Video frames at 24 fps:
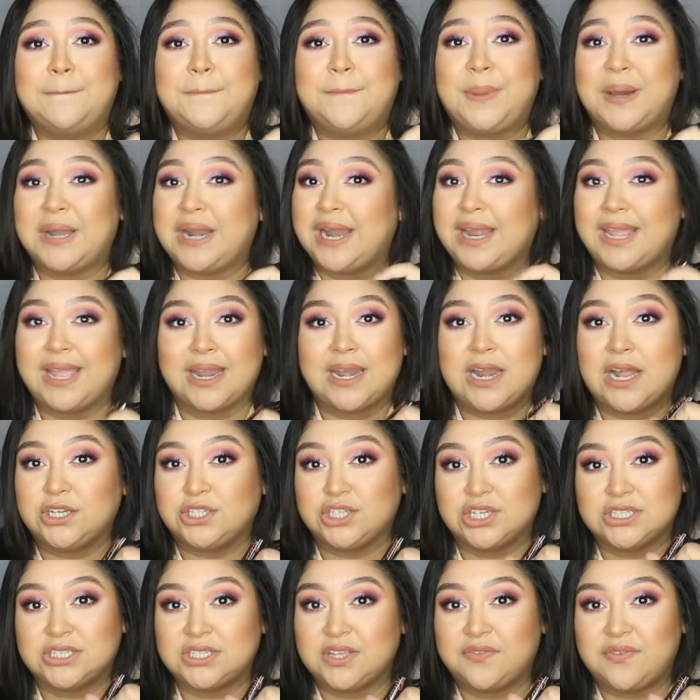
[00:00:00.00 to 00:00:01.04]
but I cannot
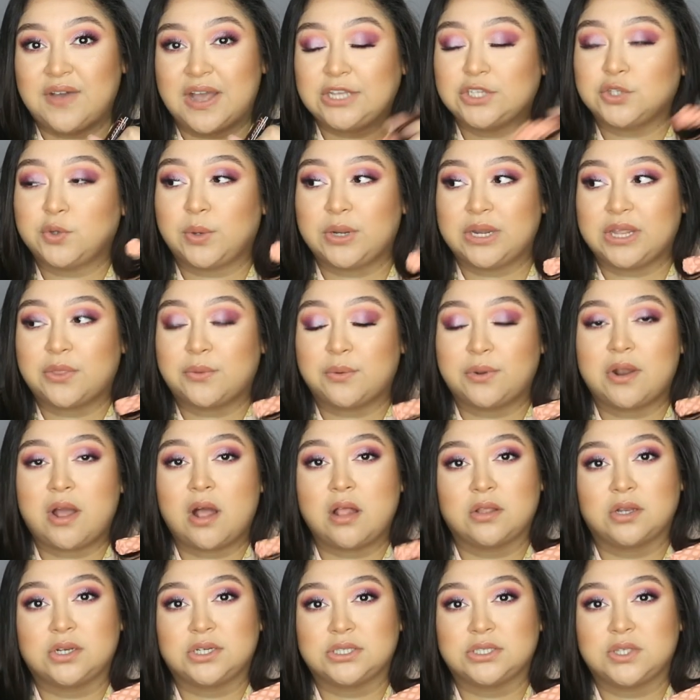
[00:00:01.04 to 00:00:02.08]
justify
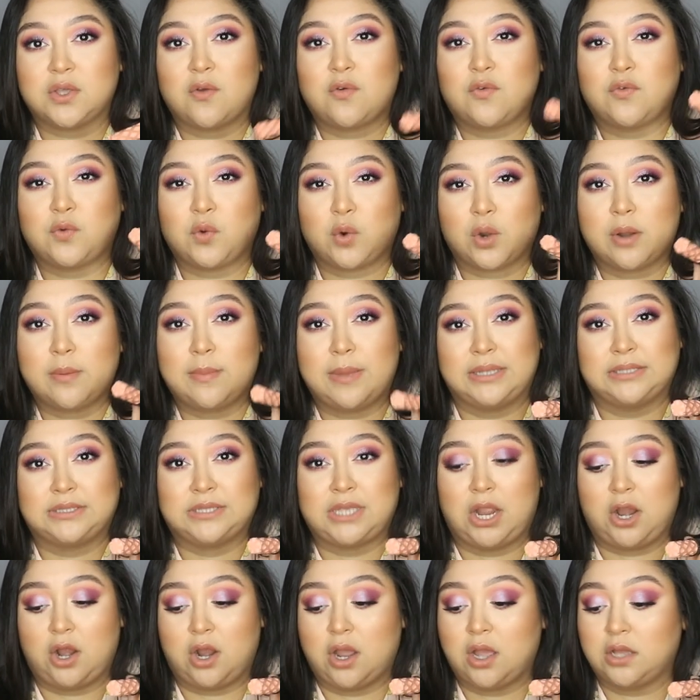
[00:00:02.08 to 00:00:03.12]
$23 for a
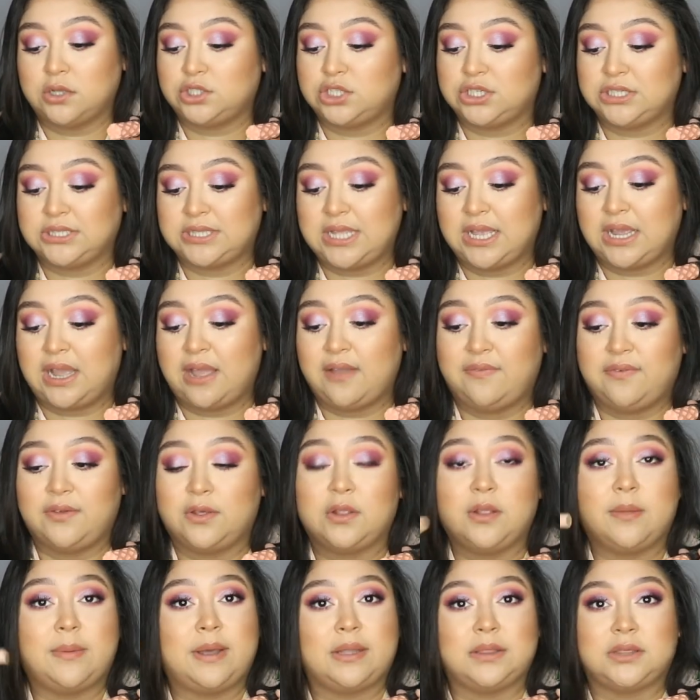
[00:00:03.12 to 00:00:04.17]
mascara. Just like I
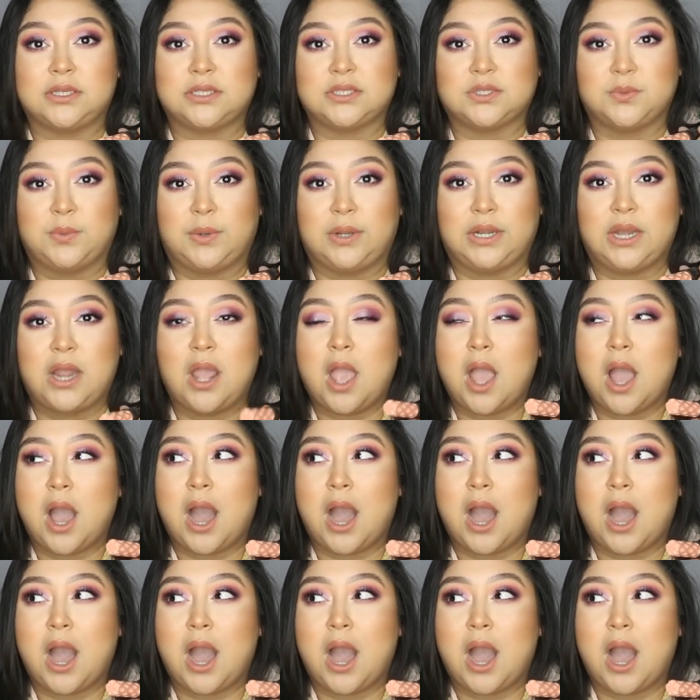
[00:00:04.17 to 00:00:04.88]
feel about this one.